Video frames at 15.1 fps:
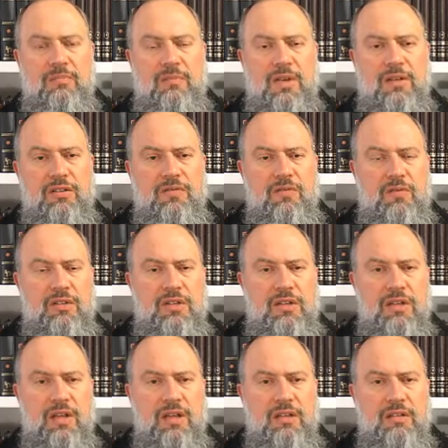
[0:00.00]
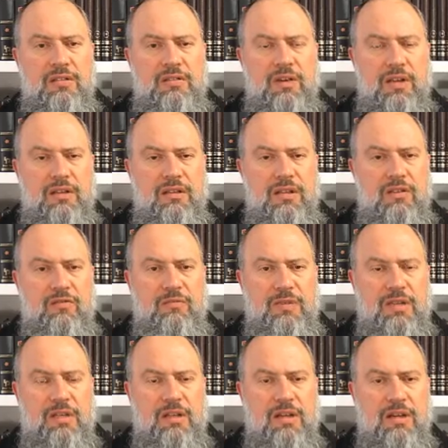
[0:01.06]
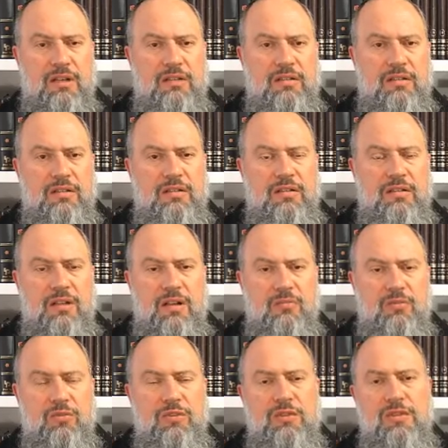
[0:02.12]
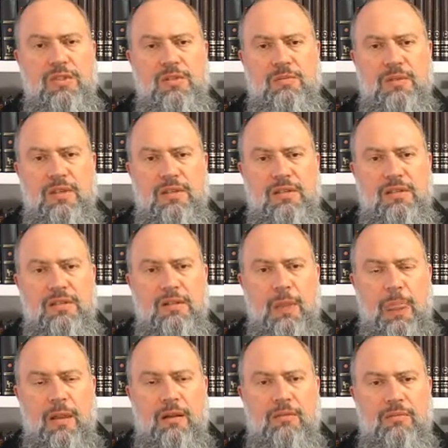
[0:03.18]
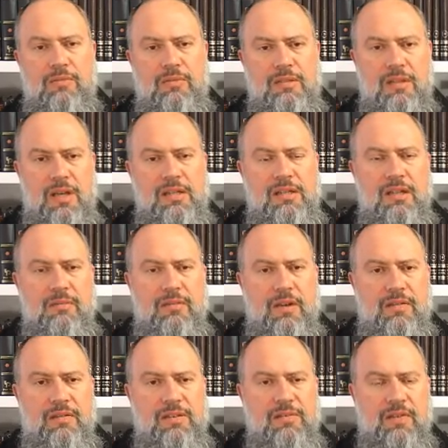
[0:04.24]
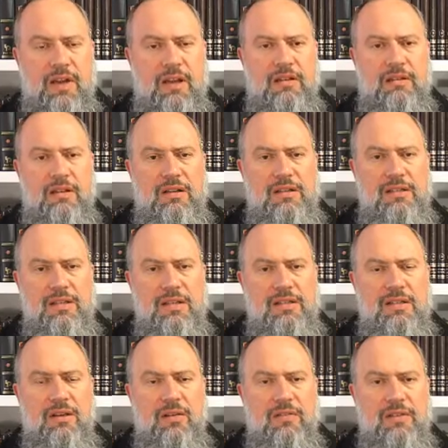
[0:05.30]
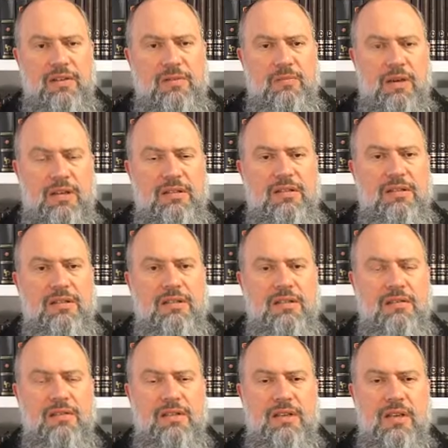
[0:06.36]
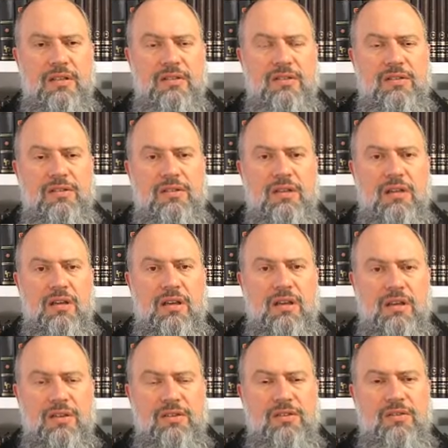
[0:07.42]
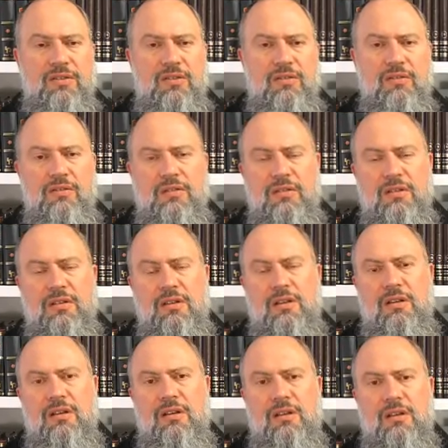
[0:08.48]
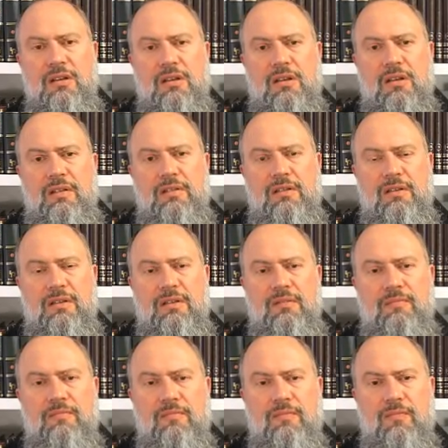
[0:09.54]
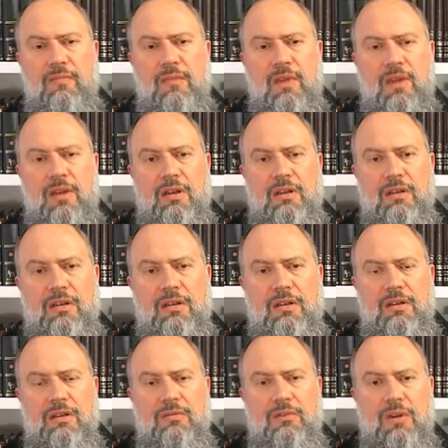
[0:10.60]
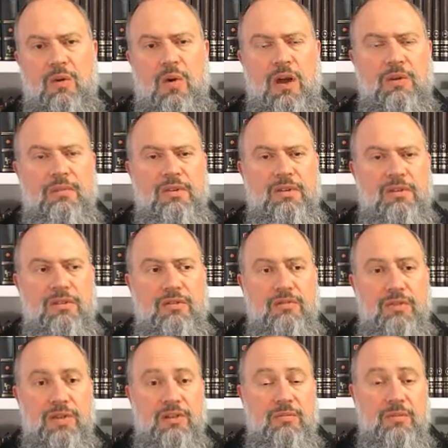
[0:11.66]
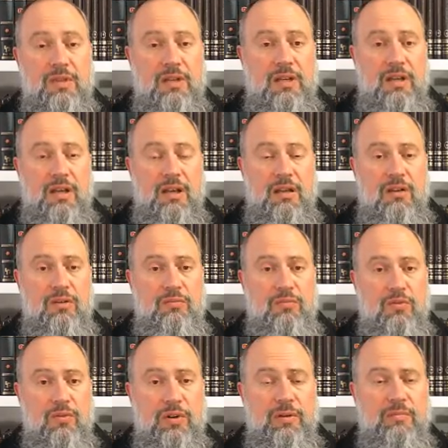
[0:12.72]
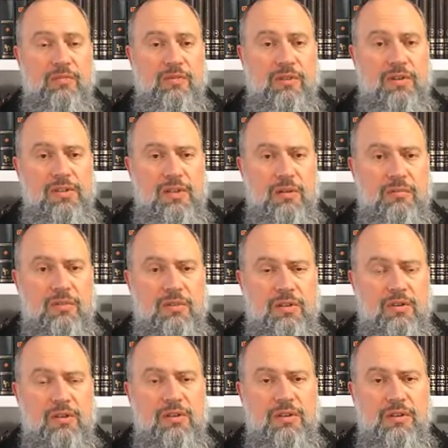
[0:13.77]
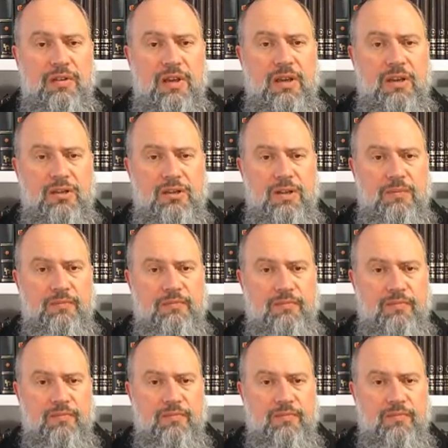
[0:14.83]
page 14a in the tractate of Megillah, in the Talmud, it speaks precisely about this fact, and it says that on this basis the sages instituted the requirement to read the Megillah on Purim, for example, in order to thank Hashem.